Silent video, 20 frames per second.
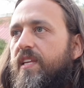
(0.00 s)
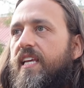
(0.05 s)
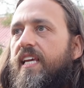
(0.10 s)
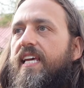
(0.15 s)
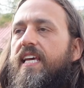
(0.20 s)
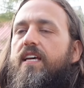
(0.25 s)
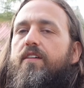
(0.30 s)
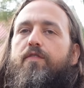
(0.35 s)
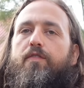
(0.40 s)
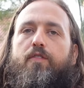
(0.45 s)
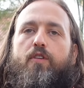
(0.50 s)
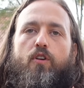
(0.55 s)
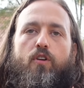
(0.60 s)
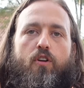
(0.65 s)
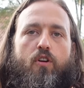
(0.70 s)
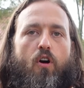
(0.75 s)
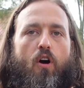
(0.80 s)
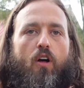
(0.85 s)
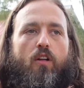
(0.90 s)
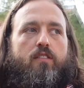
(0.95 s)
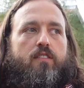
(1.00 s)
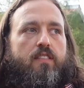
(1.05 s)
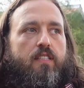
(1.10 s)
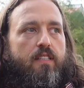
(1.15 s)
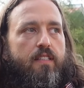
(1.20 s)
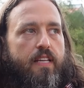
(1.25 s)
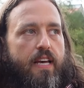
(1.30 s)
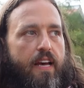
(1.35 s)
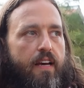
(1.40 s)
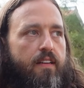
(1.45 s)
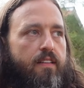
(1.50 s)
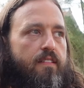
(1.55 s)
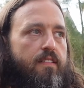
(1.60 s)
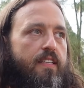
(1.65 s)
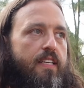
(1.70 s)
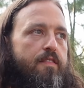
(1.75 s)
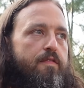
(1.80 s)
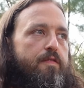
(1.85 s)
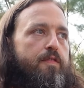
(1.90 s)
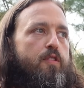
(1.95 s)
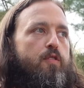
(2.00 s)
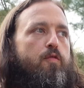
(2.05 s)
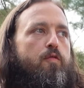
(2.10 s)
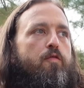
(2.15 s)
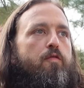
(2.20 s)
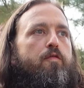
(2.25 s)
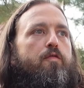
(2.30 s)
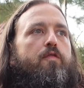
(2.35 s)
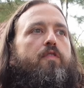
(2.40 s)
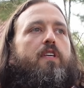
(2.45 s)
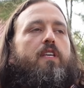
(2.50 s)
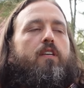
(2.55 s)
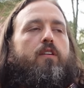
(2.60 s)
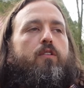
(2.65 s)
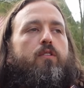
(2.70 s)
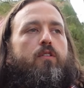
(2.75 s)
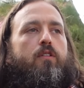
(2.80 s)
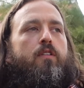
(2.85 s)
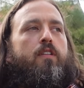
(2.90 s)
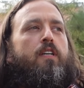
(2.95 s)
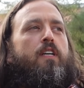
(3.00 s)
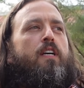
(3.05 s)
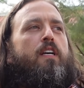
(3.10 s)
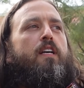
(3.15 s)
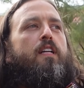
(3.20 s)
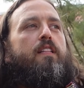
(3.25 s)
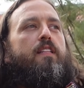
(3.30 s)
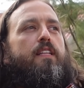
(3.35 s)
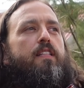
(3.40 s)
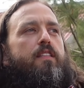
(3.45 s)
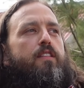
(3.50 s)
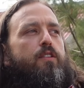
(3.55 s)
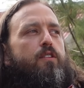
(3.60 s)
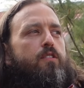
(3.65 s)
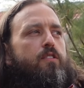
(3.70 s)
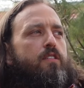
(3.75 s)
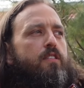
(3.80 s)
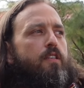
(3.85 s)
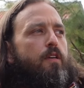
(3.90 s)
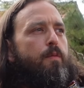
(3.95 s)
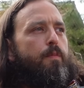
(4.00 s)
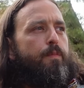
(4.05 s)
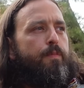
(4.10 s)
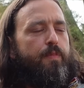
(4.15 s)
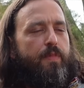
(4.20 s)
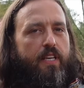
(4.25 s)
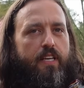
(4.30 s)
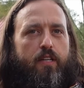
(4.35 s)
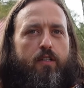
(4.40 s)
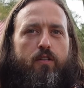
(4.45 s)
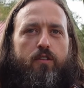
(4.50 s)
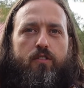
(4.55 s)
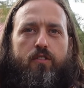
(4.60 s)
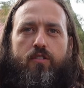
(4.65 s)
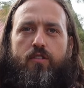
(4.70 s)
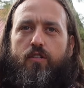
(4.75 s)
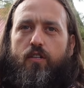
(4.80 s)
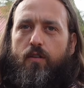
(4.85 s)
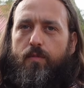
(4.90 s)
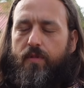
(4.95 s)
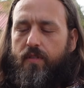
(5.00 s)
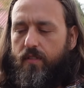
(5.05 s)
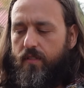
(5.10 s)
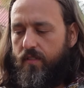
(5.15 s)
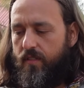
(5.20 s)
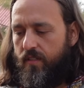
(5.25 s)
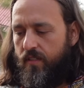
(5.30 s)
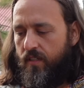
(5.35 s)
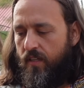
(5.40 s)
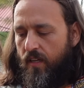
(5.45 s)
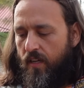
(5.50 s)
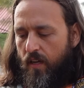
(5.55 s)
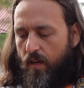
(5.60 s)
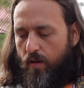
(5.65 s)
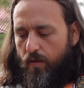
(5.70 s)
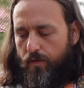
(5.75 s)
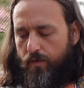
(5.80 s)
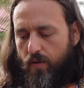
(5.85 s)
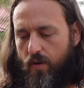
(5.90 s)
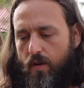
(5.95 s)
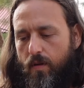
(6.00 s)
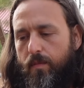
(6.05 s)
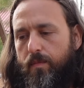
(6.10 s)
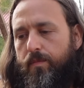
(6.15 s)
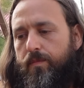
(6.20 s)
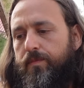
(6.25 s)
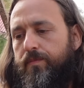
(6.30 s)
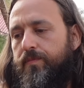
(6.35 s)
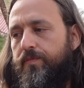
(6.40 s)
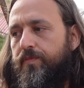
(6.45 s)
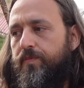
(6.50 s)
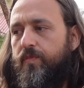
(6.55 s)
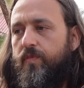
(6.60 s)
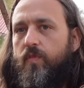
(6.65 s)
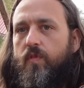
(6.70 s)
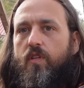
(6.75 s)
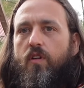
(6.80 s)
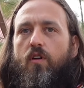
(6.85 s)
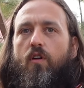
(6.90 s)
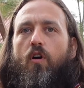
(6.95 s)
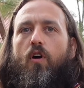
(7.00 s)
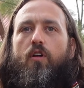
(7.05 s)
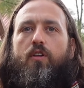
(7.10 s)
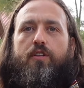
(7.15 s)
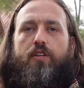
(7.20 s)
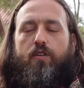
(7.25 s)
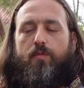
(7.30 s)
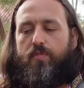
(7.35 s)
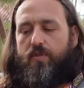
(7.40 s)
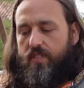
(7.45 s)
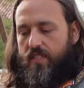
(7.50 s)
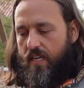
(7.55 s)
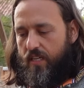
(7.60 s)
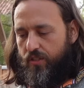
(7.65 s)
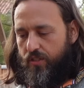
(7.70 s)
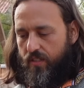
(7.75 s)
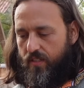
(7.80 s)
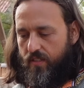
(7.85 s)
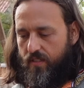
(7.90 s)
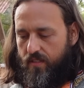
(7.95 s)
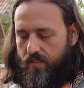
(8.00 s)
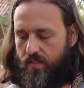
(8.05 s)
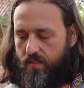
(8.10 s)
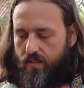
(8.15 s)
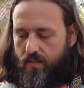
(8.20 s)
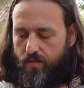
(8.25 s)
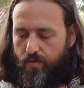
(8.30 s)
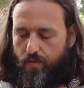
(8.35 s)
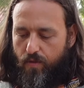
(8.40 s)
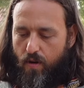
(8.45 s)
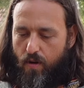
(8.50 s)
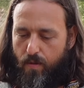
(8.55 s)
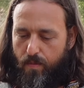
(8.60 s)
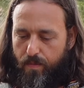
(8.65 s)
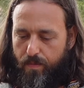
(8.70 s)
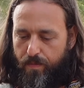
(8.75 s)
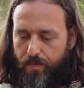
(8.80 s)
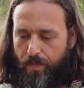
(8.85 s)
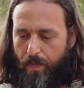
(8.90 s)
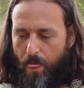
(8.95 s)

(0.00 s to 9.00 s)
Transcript: if you're called to that, if you feel that there's some inner disturbance from all your possessions from